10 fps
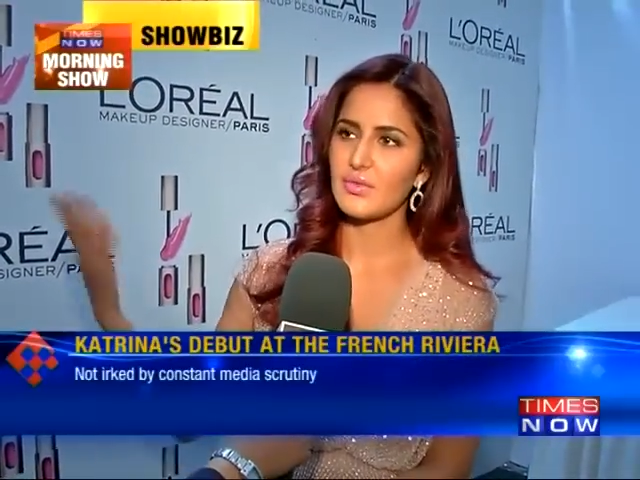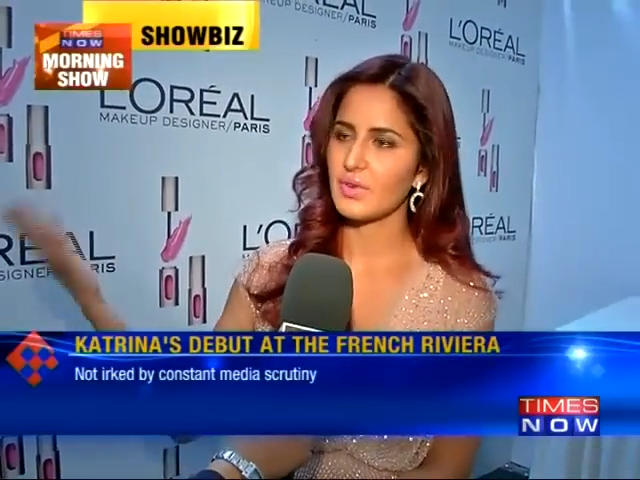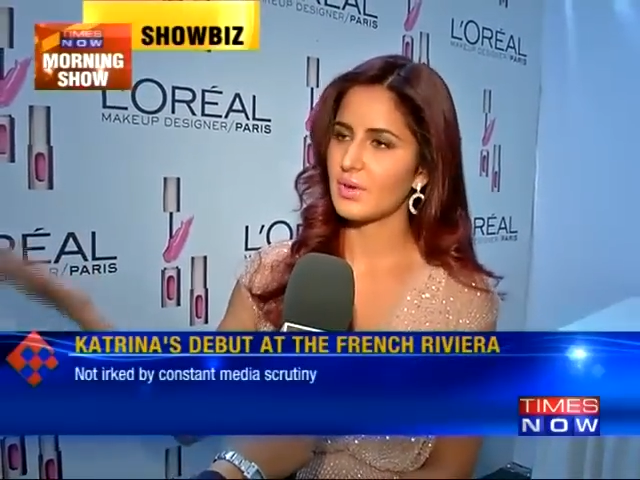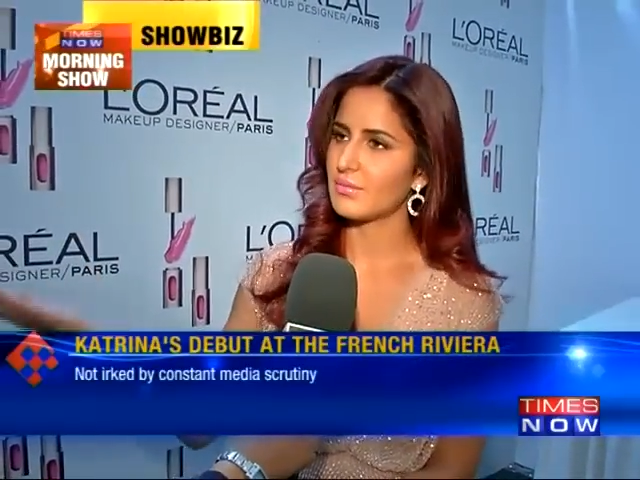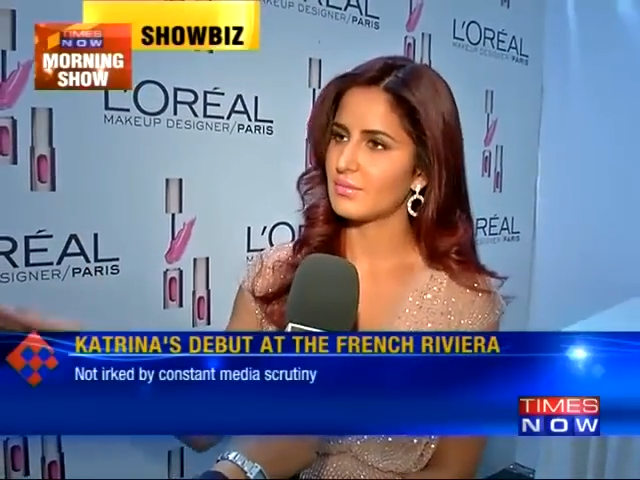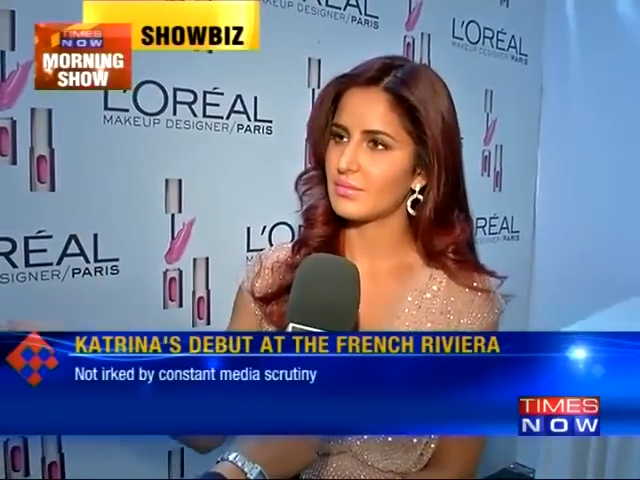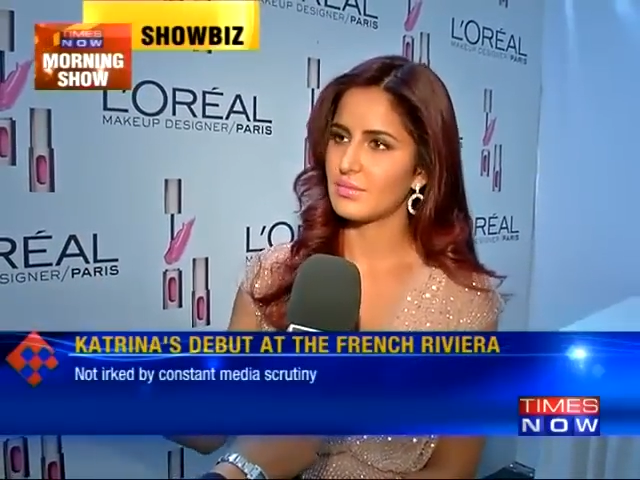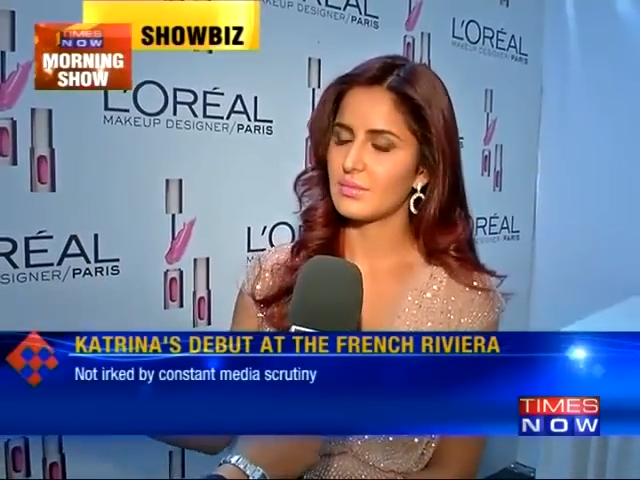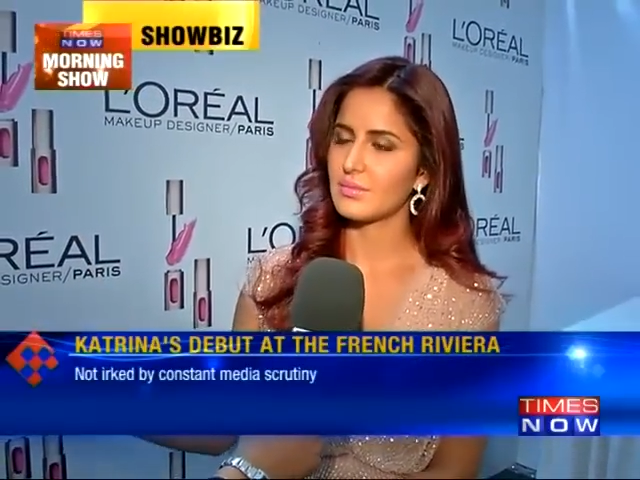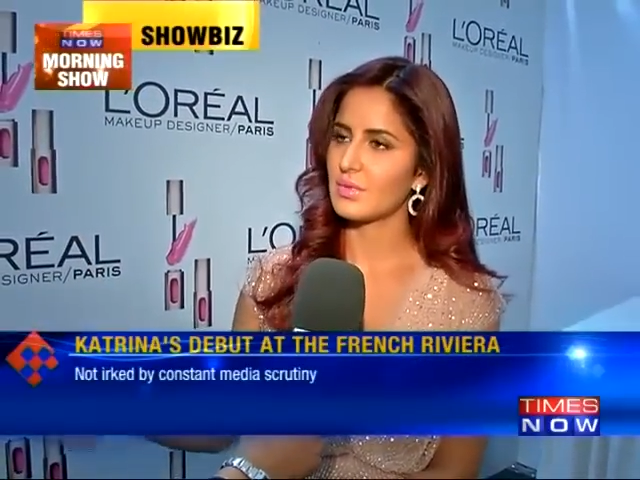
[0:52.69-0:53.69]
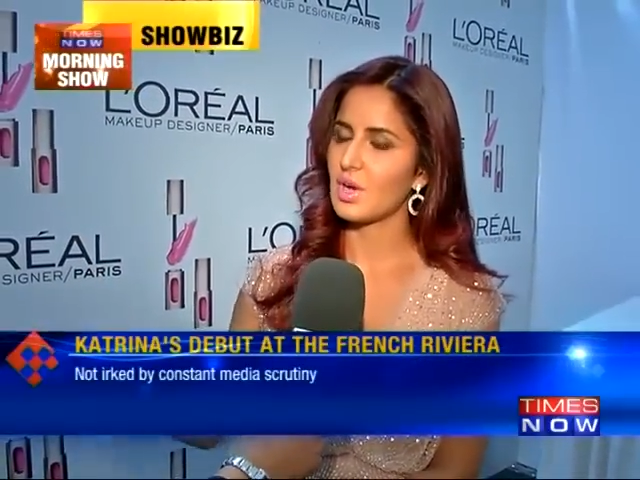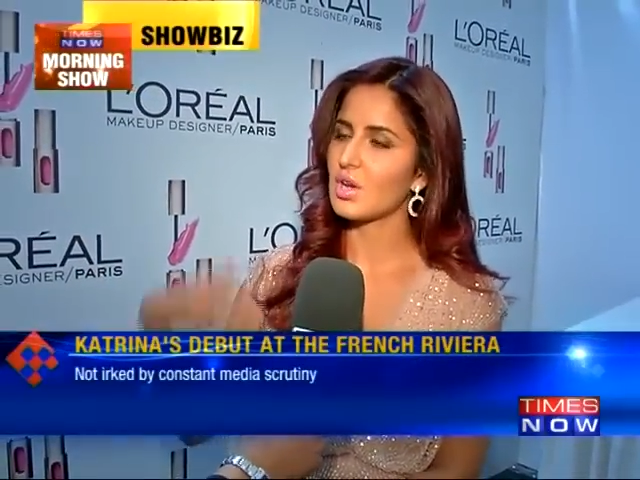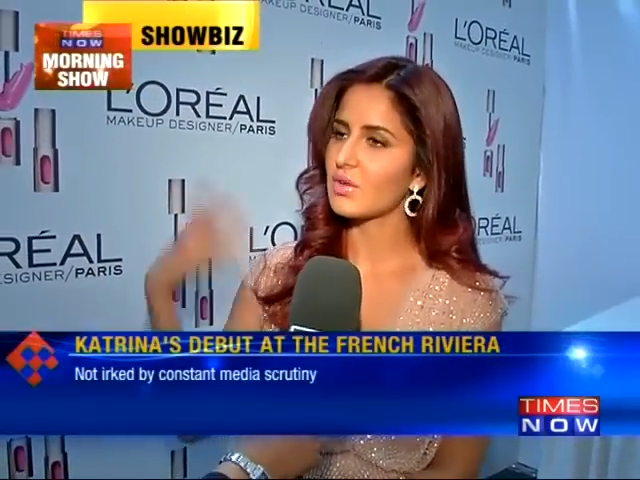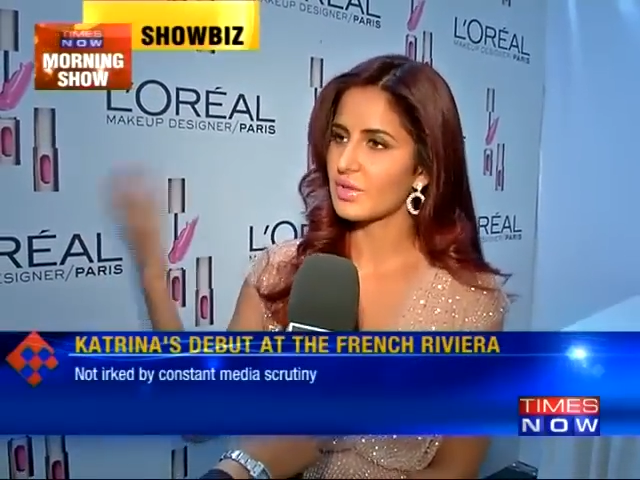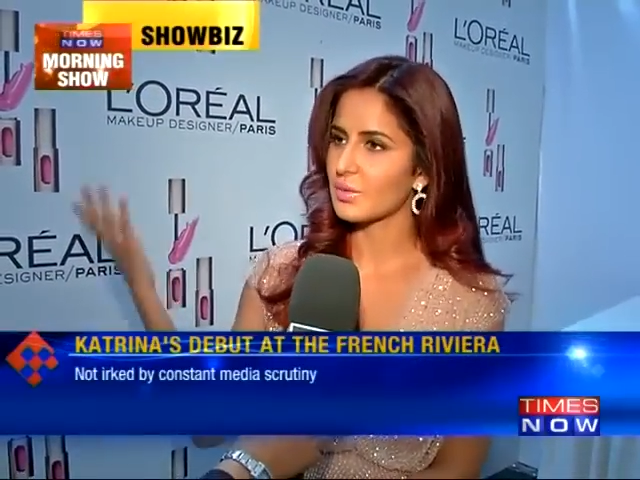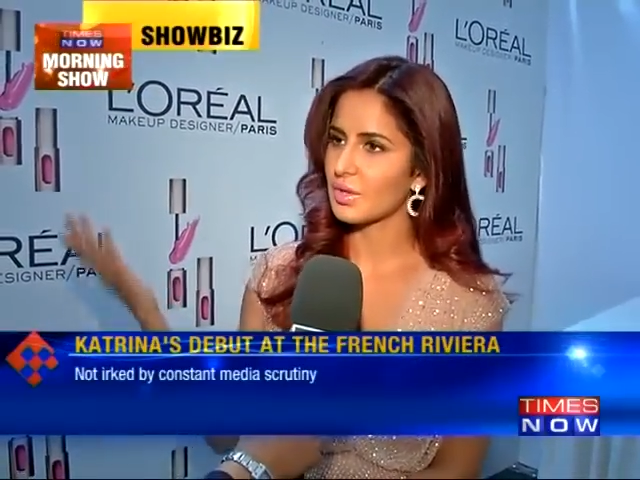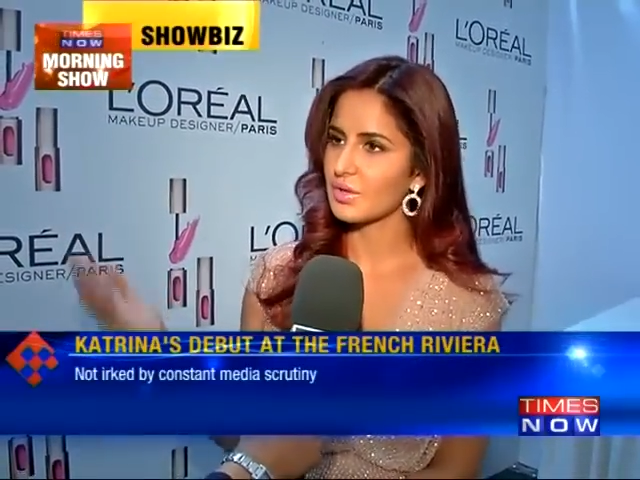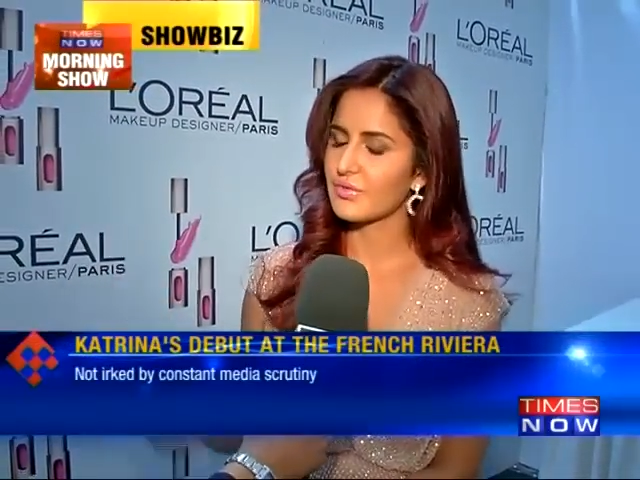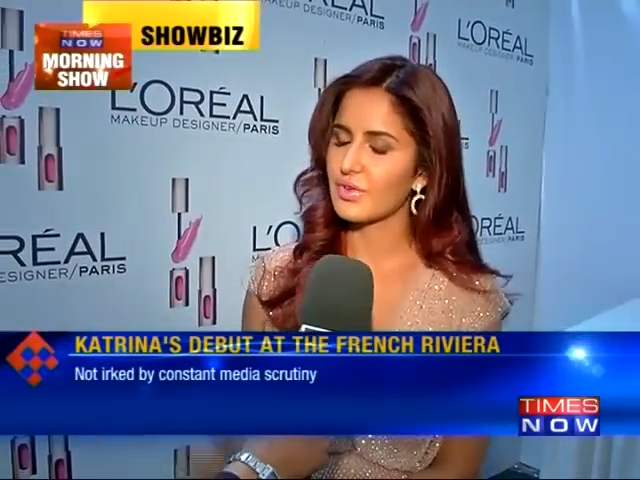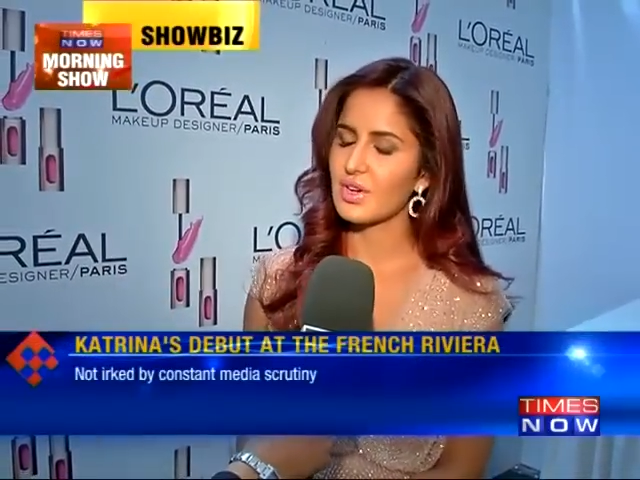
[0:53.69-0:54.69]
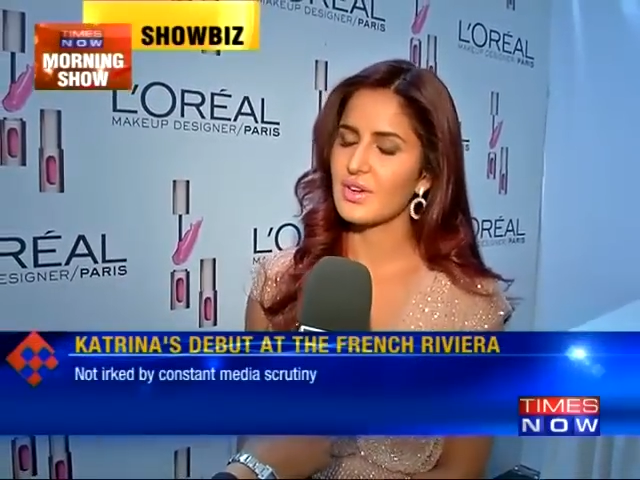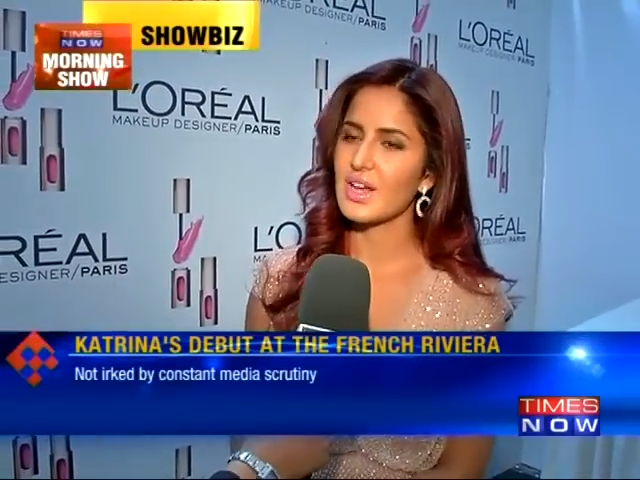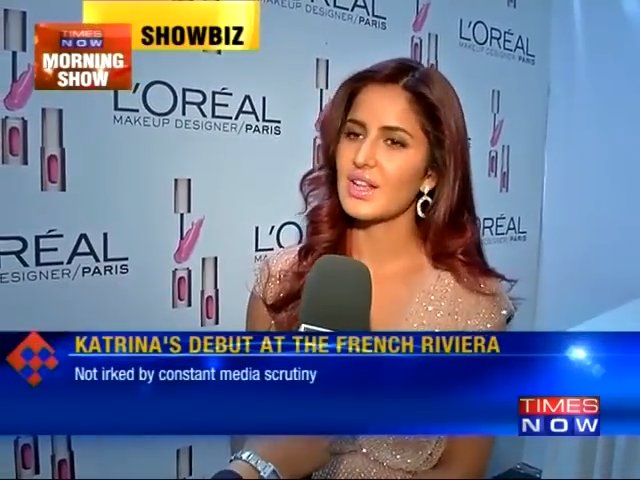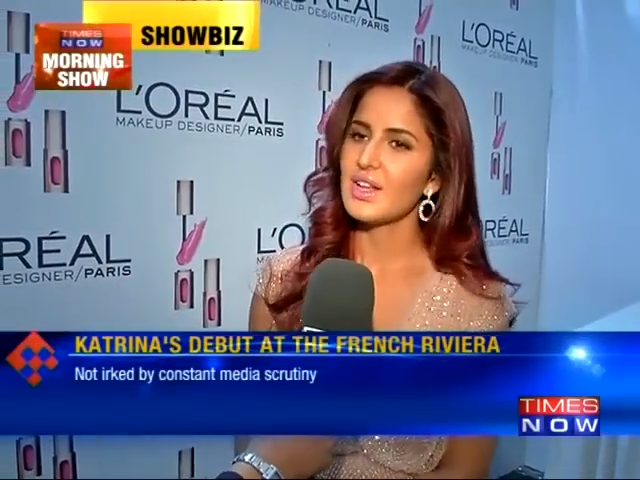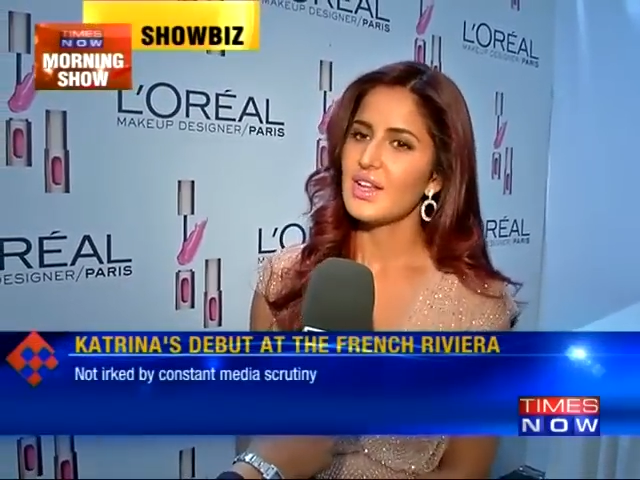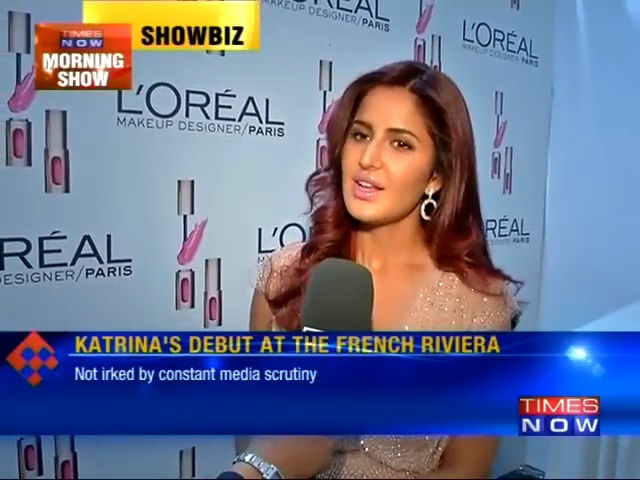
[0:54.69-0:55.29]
from all over the world, for L'Oreal.